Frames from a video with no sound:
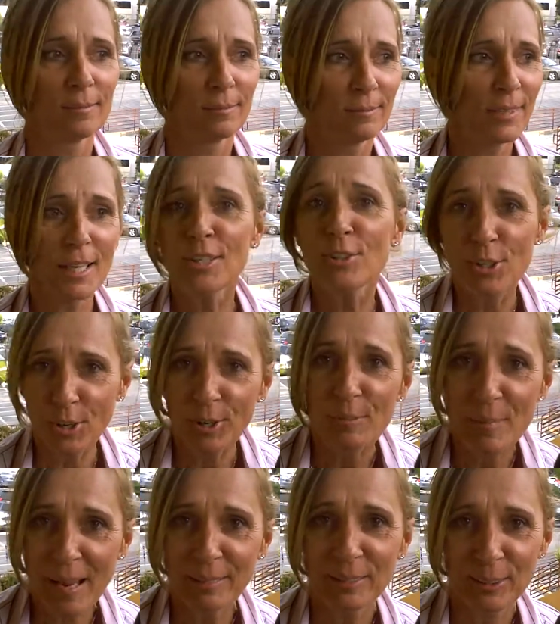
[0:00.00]
teacher or
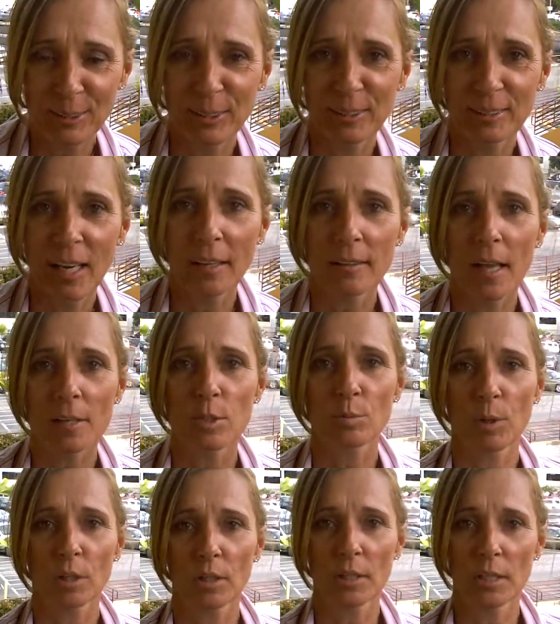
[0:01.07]
mentor. And that's
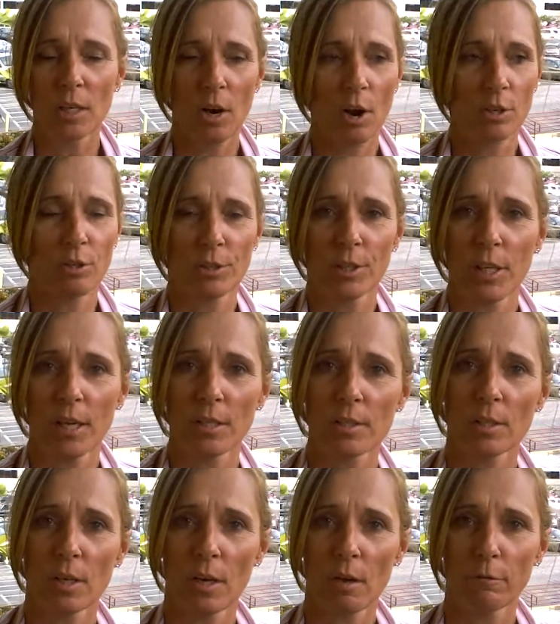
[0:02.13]
what Lee Arnold is
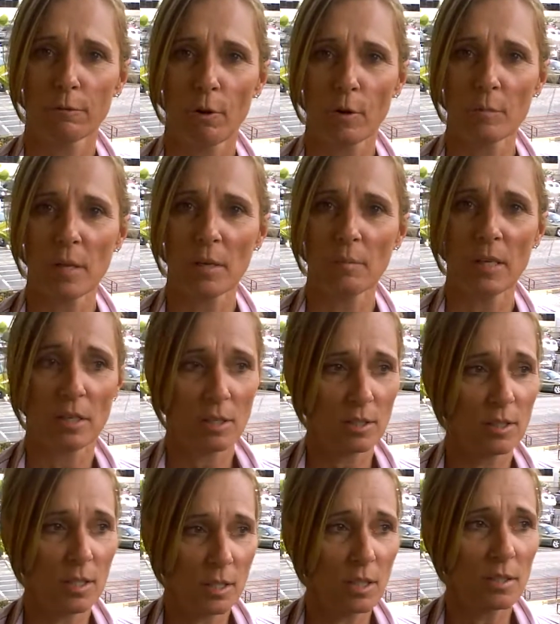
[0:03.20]
for me,
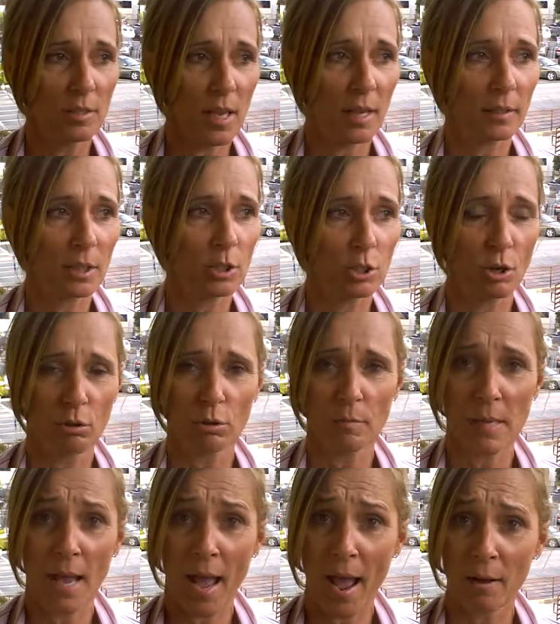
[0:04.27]
because he exactly showed me
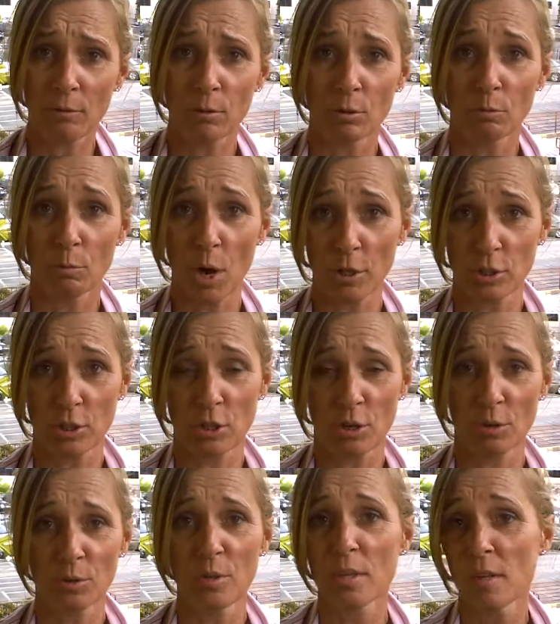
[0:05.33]
how to, what to,
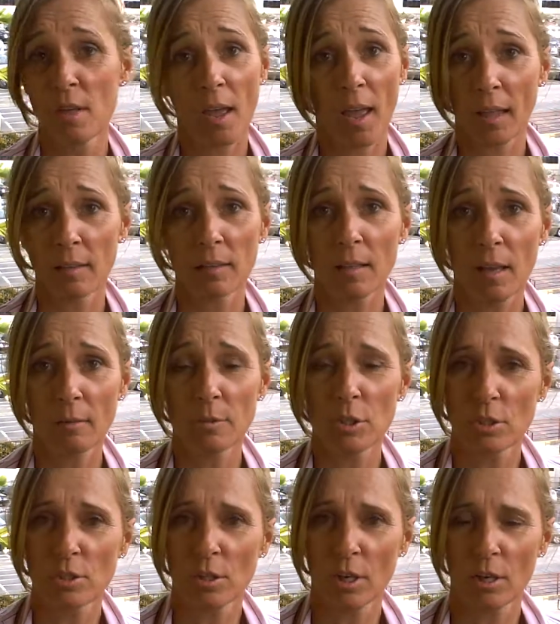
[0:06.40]
and then we're
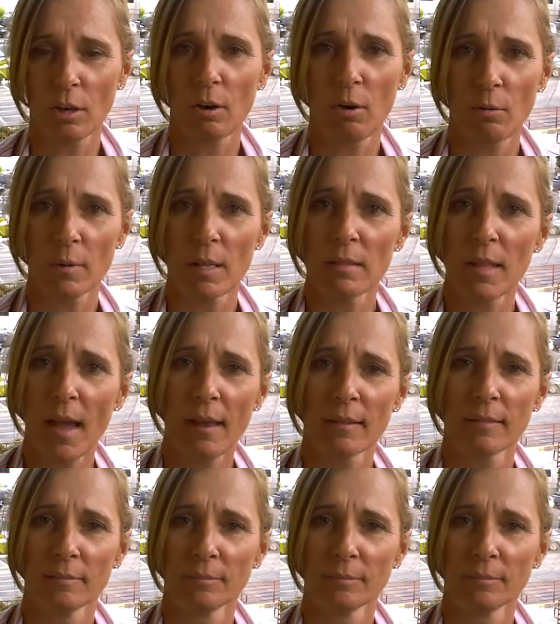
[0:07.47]
just going to go with that.